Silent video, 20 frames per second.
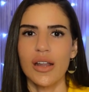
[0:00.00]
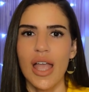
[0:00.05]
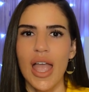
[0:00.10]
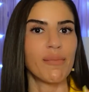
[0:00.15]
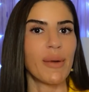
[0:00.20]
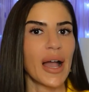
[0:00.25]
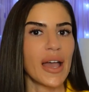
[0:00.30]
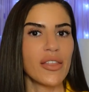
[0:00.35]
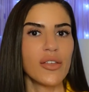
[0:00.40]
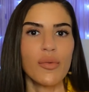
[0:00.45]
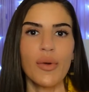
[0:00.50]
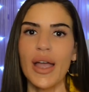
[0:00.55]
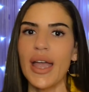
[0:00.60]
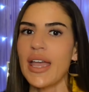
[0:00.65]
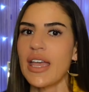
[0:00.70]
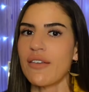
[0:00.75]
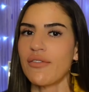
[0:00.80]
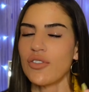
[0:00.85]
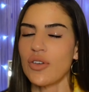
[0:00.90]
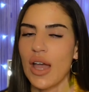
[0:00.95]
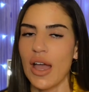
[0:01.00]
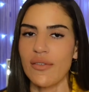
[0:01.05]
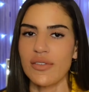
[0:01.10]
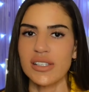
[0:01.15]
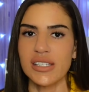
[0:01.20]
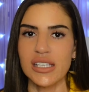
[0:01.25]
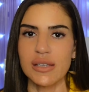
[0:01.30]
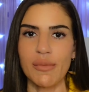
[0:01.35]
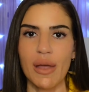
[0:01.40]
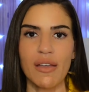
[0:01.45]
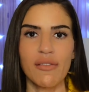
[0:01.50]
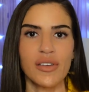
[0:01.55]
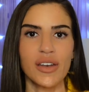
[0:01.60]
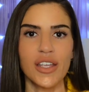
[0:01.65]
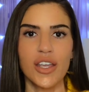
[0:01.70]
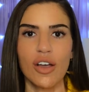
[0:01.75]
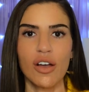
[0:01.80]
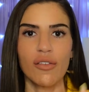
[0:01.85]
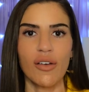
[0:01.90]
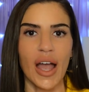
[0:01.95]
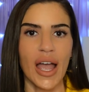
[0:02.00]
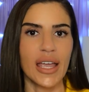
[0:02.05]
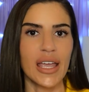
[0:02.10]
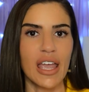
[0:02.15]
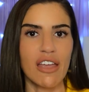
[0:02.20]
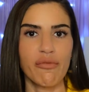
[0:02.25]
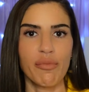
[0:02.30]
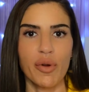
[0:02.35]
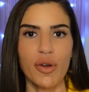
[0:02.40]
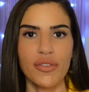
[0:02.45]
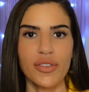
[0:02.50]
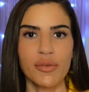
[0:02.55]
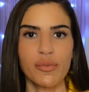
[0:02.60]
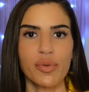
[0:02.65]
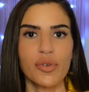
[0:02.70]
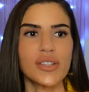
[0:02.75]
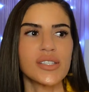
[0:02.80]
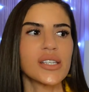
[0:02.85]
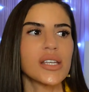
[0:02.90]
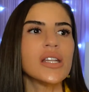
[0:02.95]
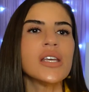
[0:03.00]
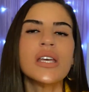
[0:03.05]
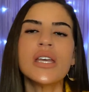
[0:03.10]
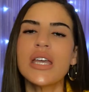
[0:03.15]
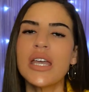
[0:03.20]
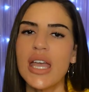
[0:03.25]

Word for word: by the way, if you haven't seen my video of I gave birth in prison,